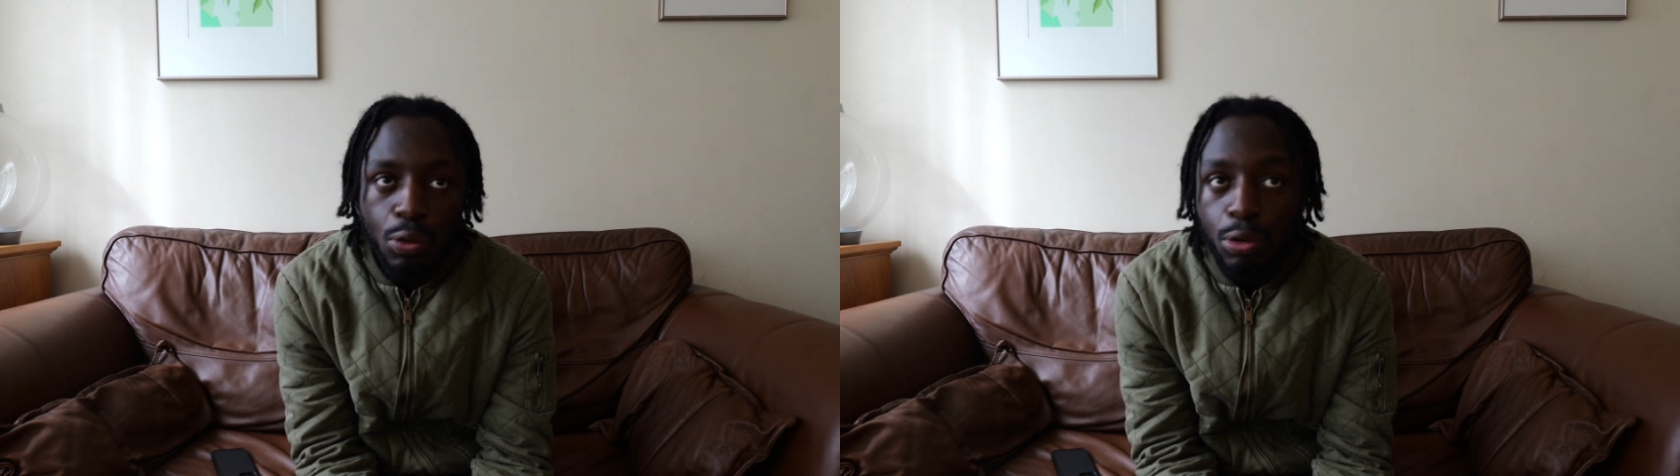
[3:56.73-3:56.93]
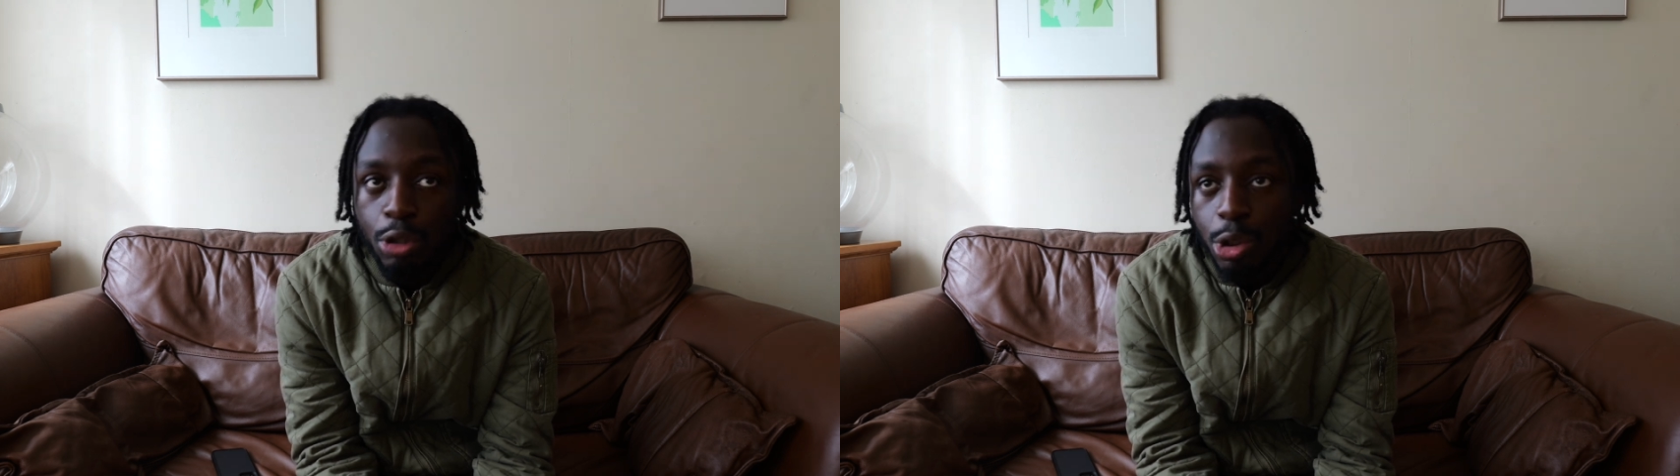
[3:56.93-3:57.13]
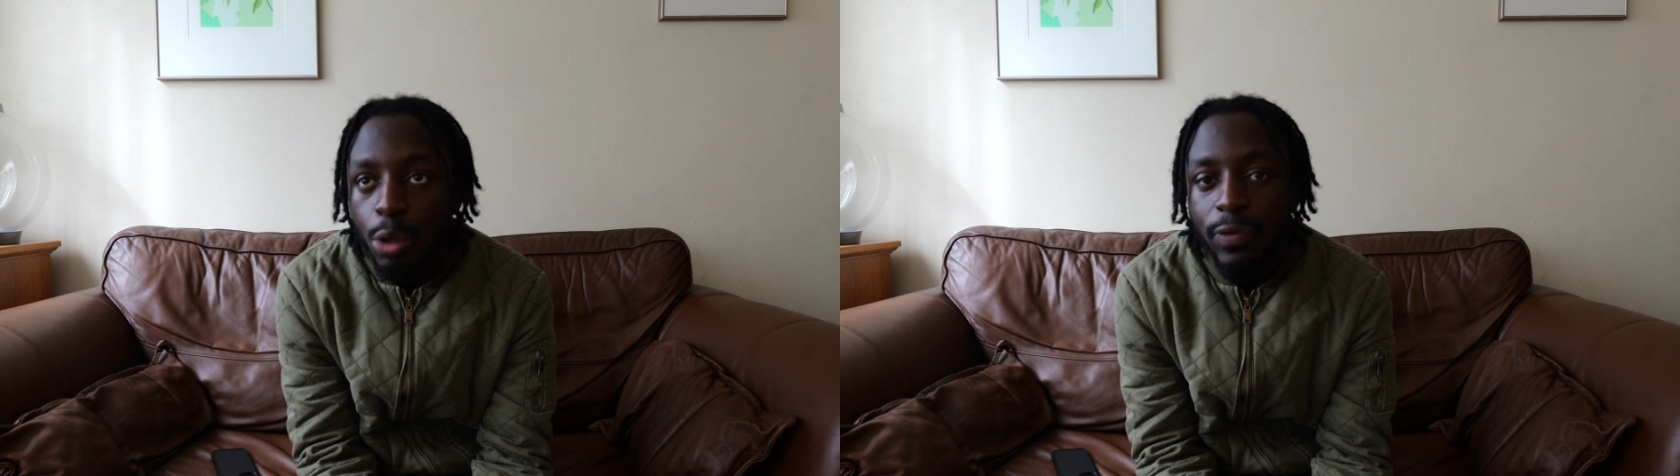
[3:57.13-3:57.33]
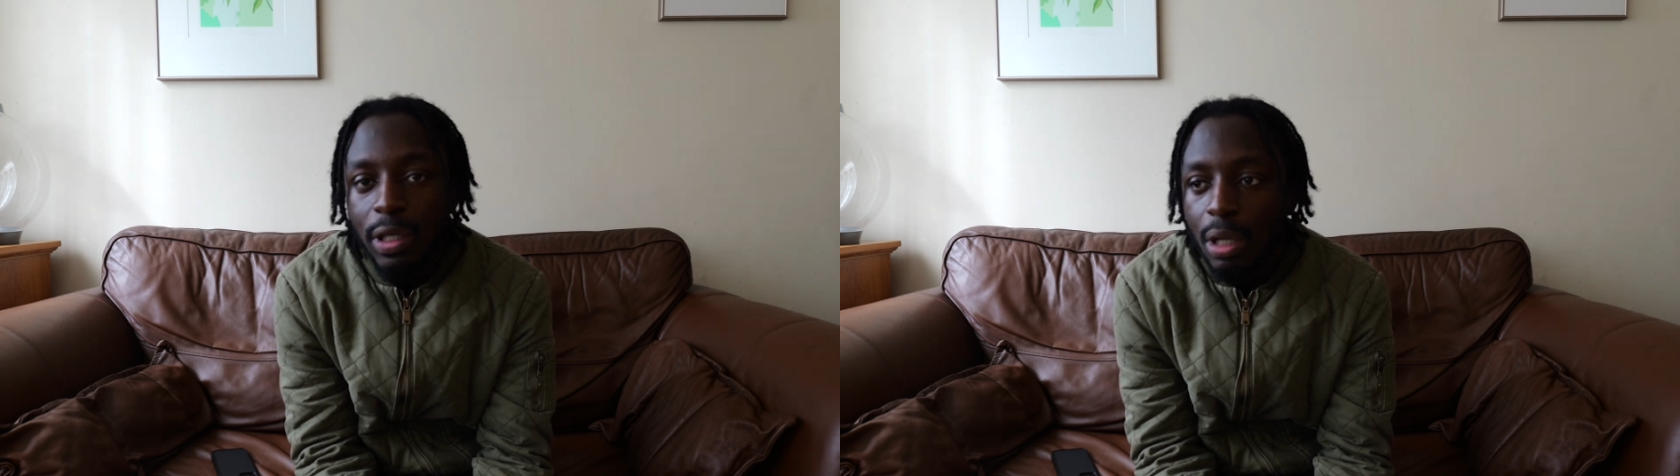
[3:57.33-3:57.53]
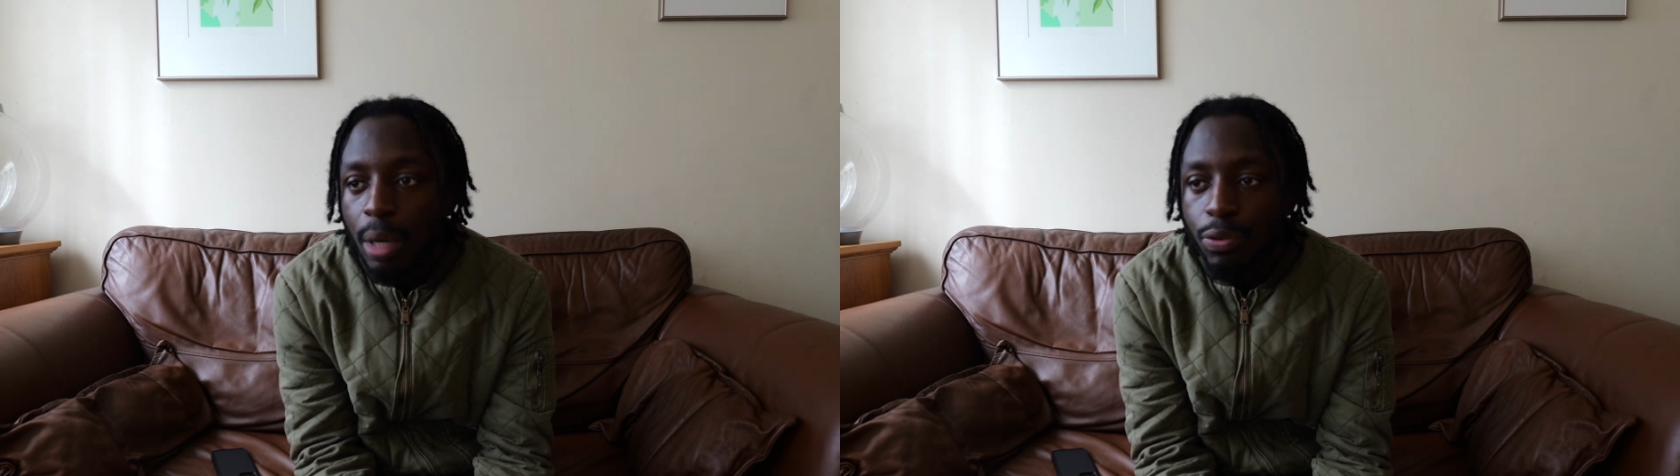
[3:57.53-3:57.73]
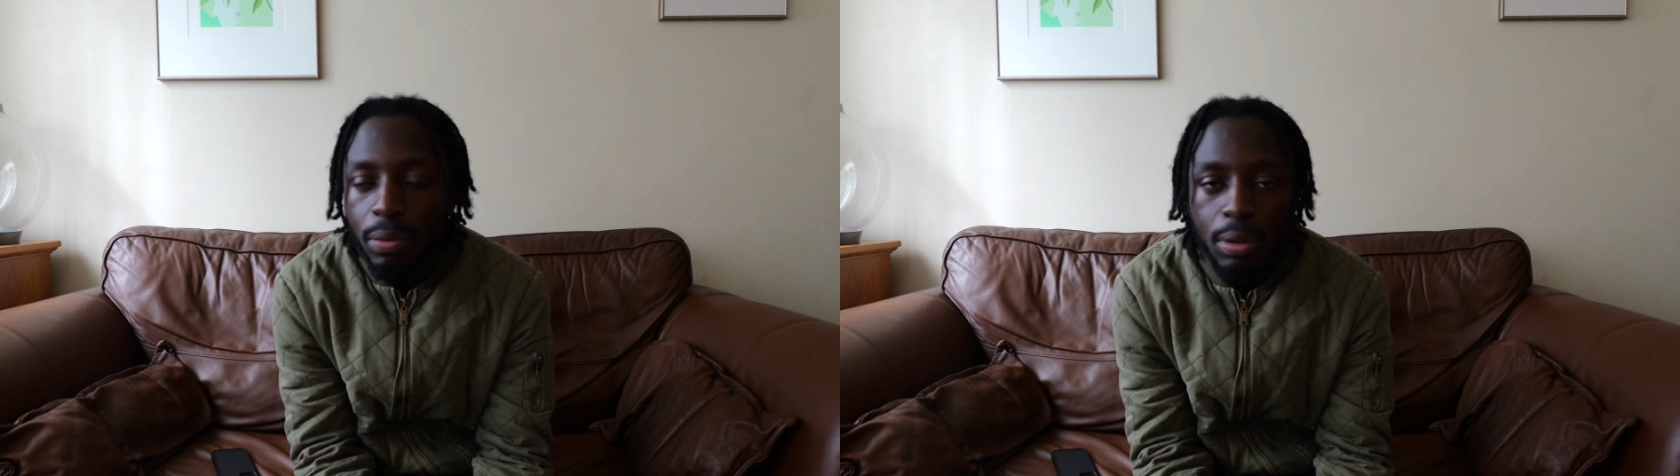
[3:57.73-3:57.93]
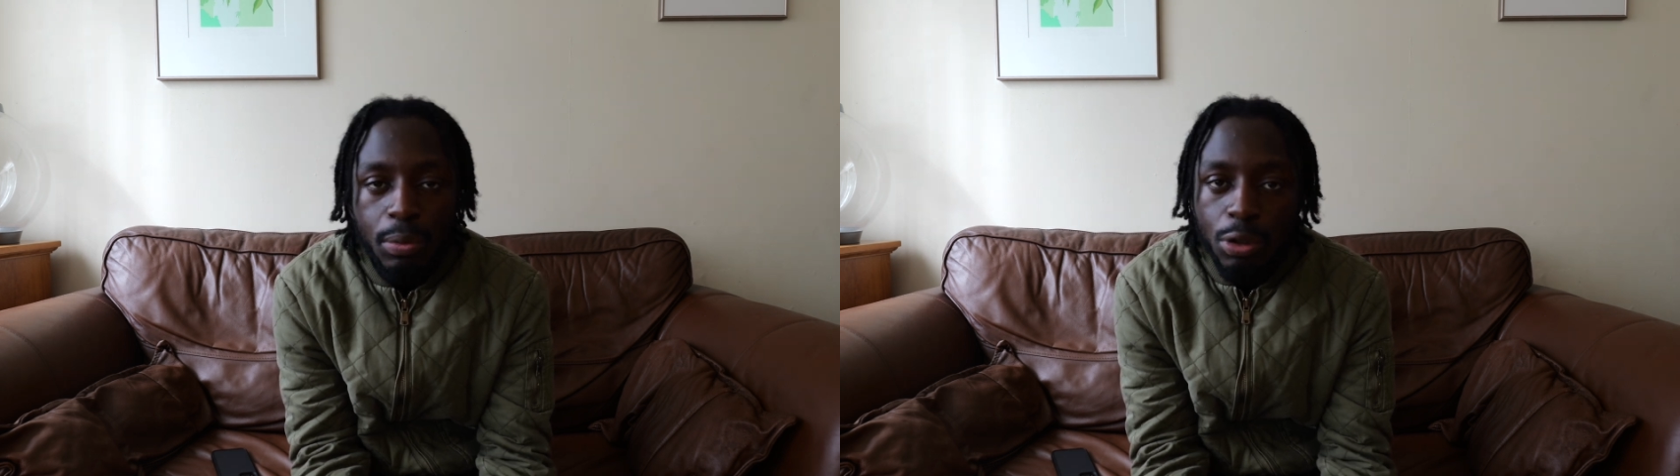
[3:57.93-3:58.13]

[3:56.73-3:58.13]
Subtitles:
or you're solving a problem